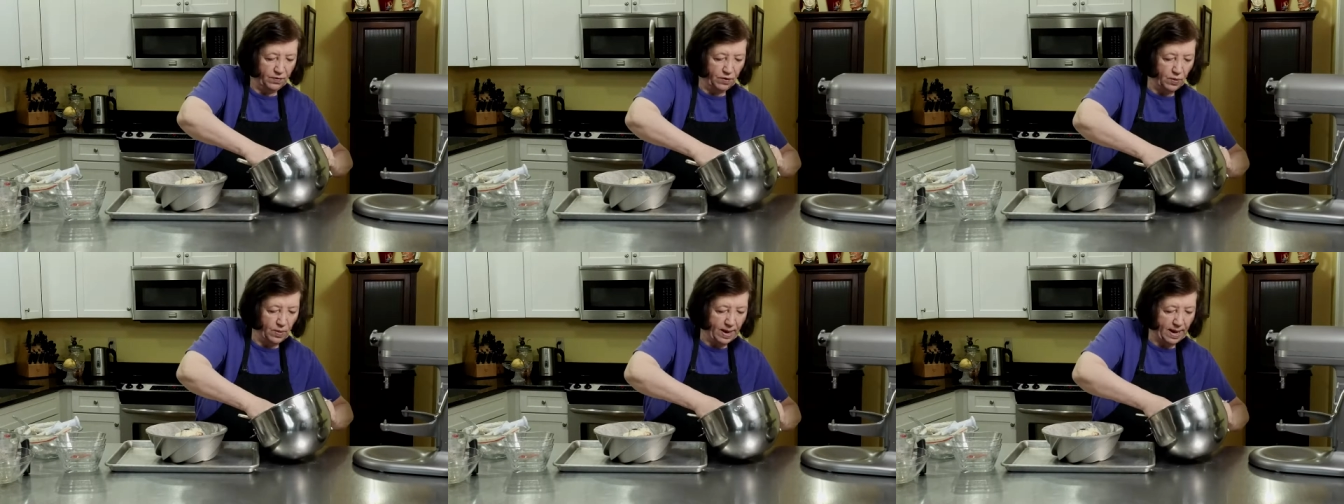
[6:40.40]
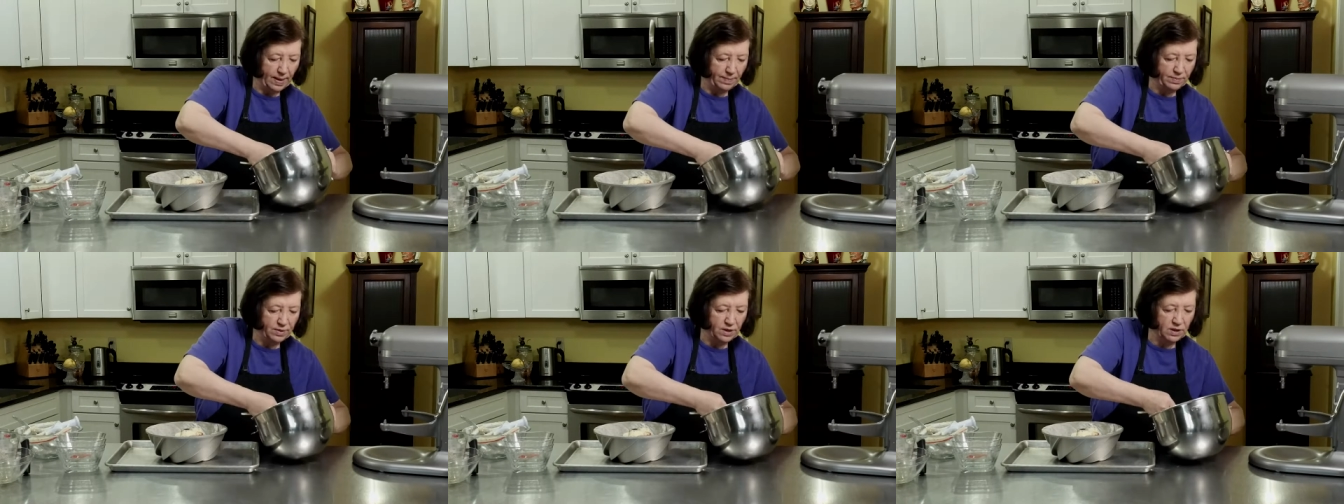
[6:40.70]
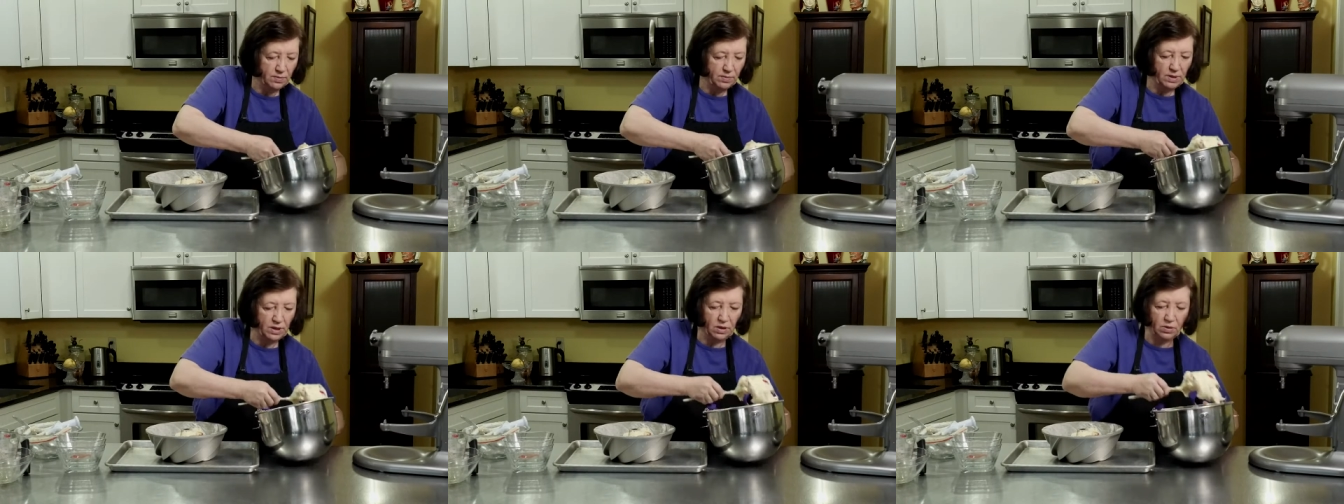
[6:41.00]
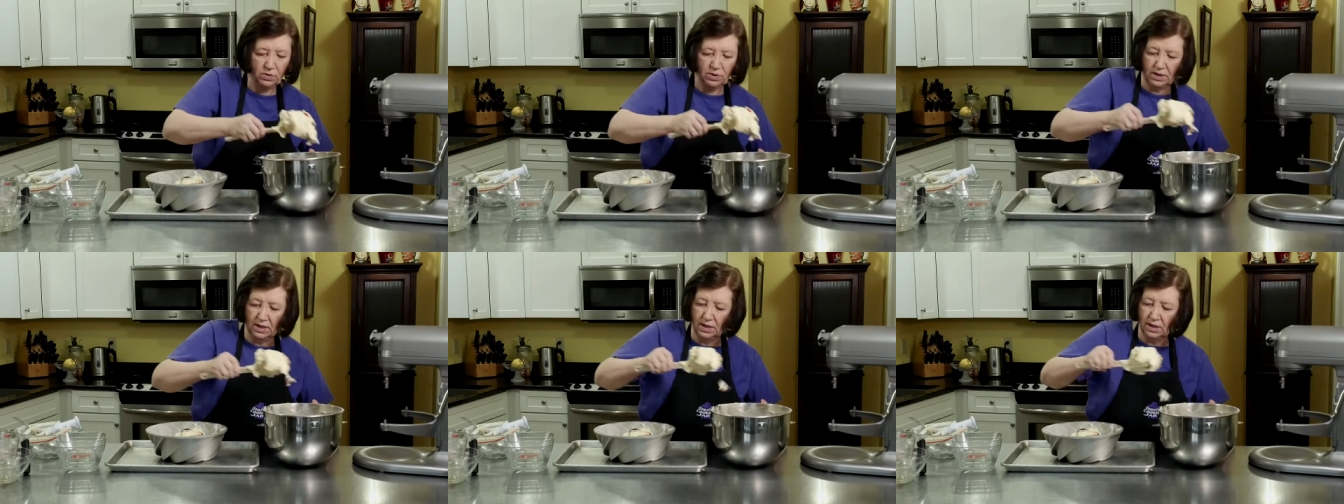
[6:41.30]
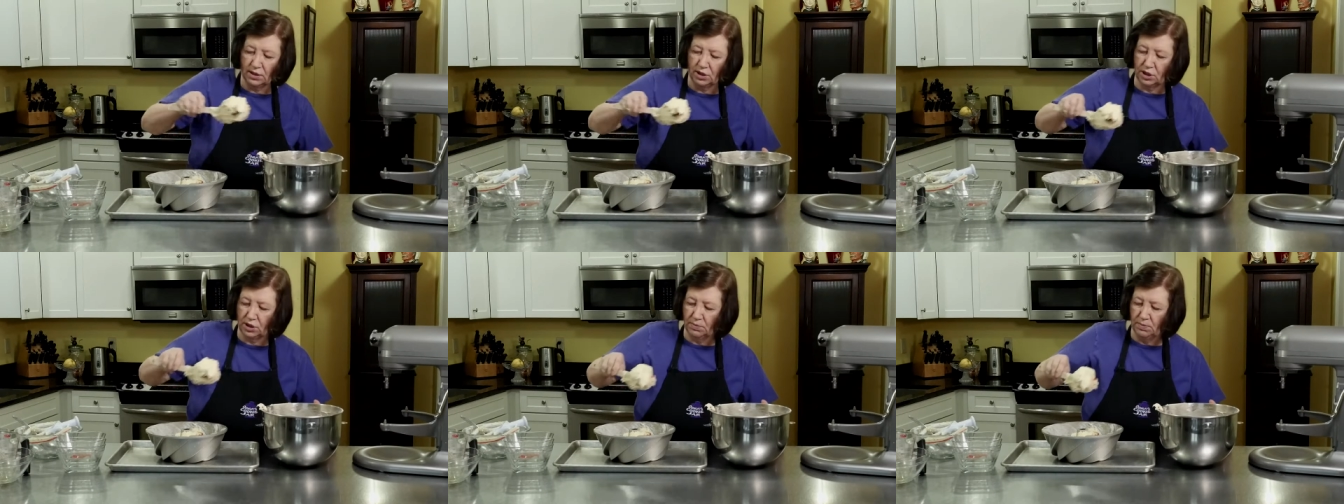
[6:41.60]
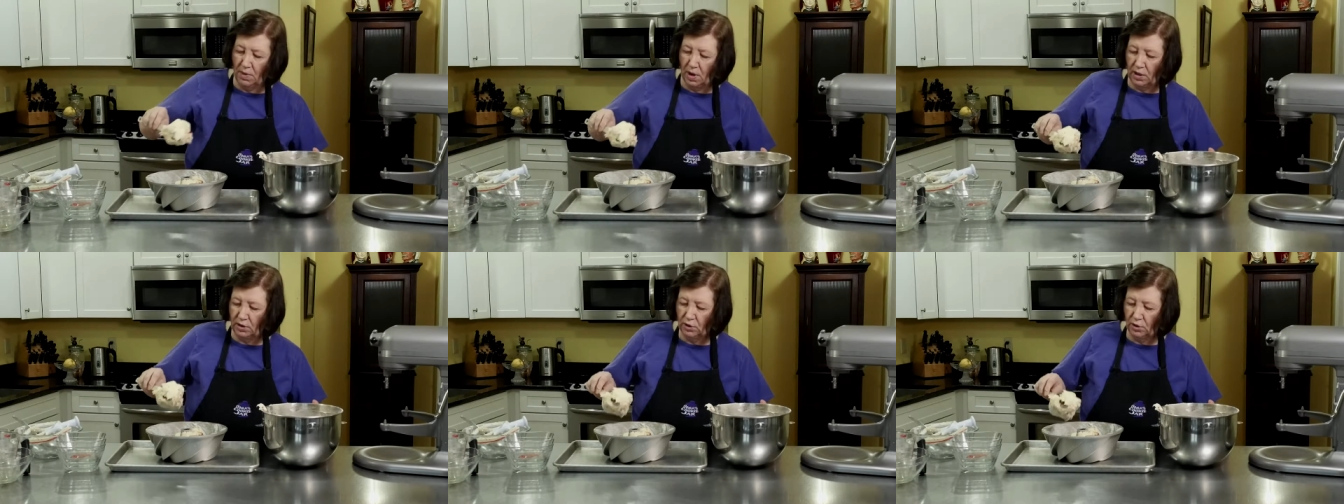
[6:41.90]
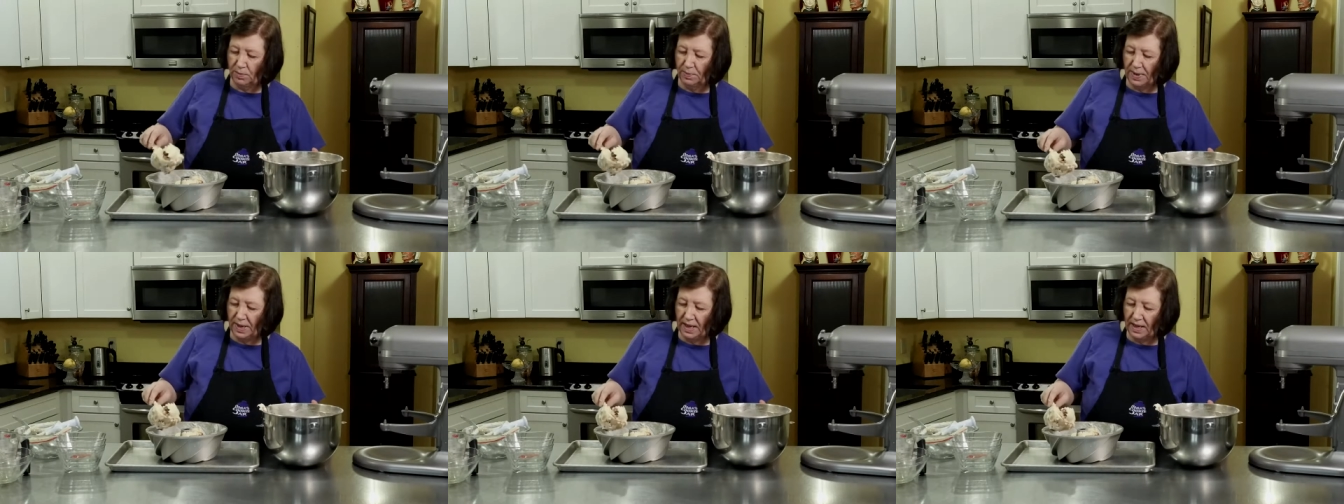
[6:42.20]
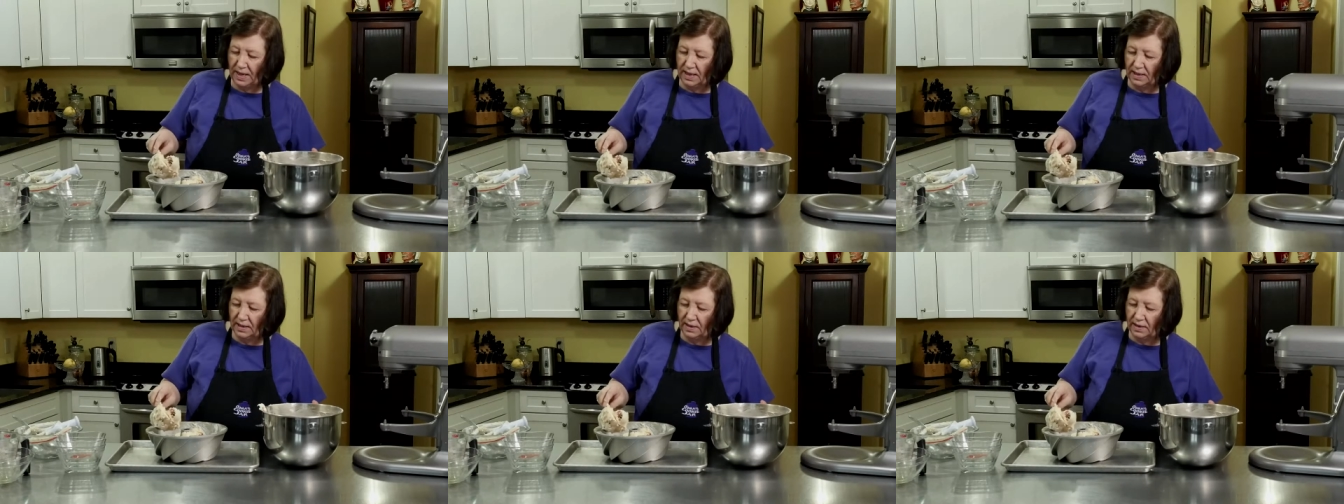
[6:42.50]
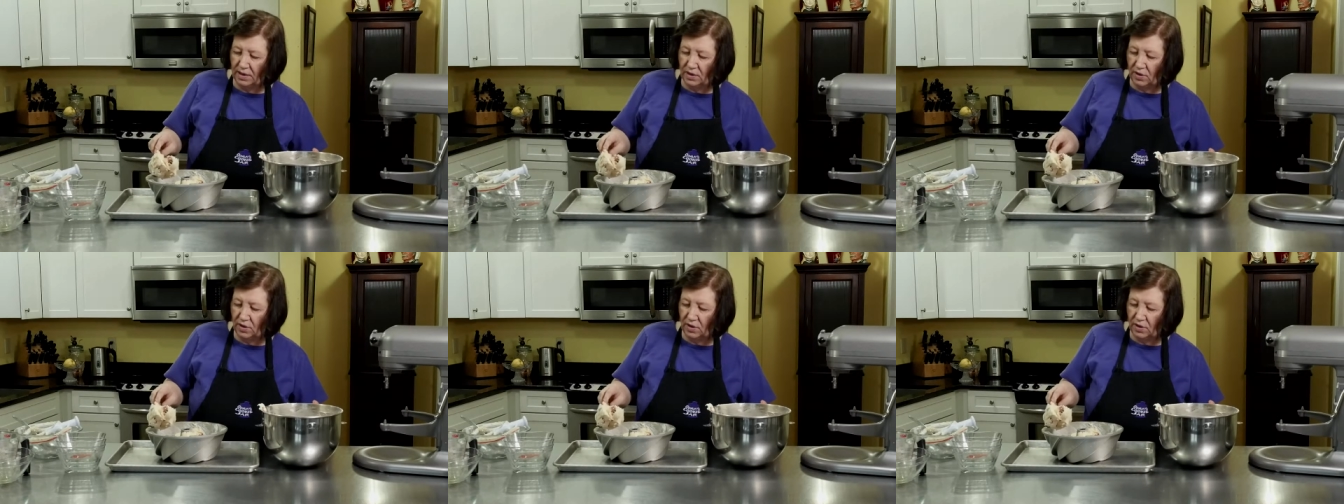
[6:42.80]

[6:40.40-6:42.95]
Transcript: If you happen to be using a smaller pan